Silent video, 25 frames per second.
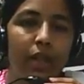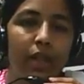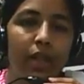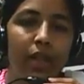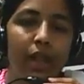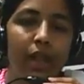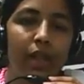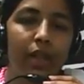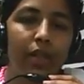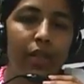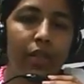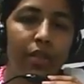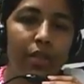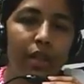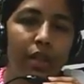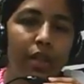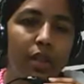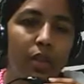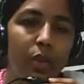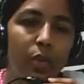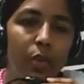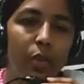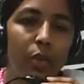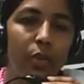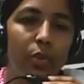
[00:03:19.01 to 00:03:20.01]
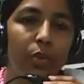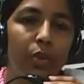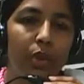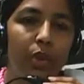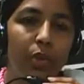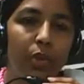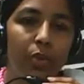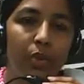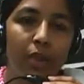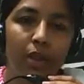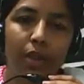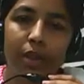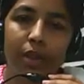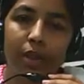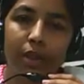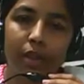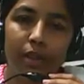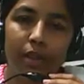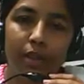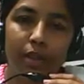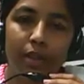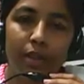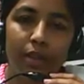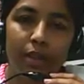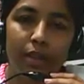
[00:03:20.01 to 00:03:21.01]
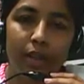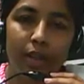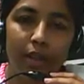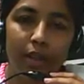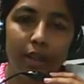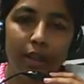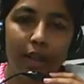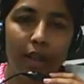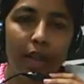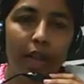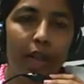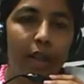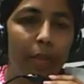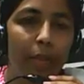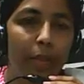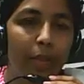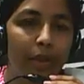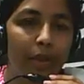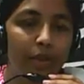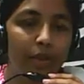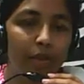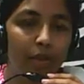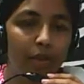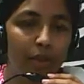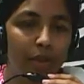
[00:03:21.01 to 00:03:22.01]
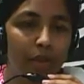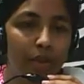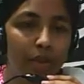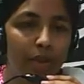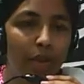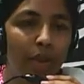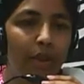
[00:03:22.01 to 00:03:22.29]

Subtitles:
Large and oval with entire margin,